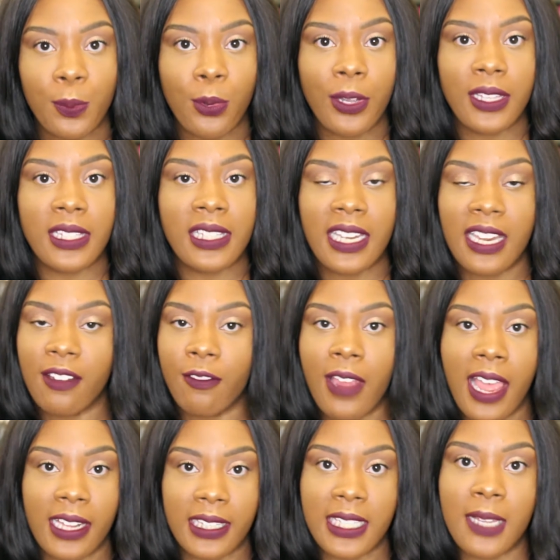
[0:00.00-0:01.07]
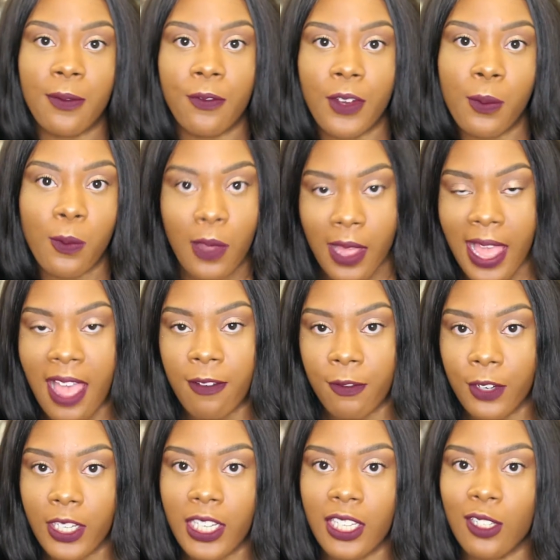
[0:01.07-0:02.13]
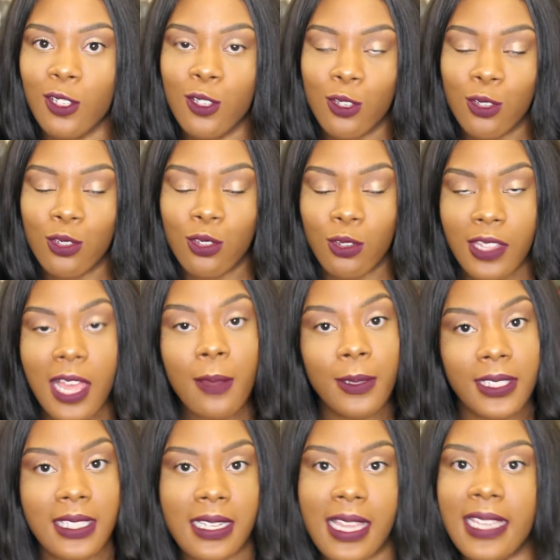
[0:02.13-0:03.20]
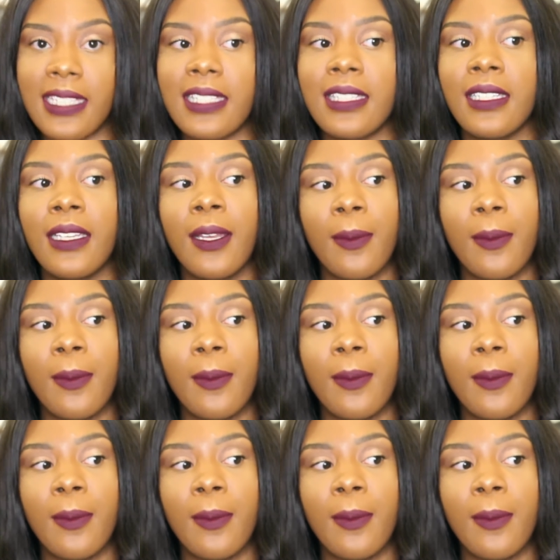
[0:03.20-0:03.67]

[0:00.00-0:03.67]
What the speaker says: points that I racked up from WowAfrican. So that was nice.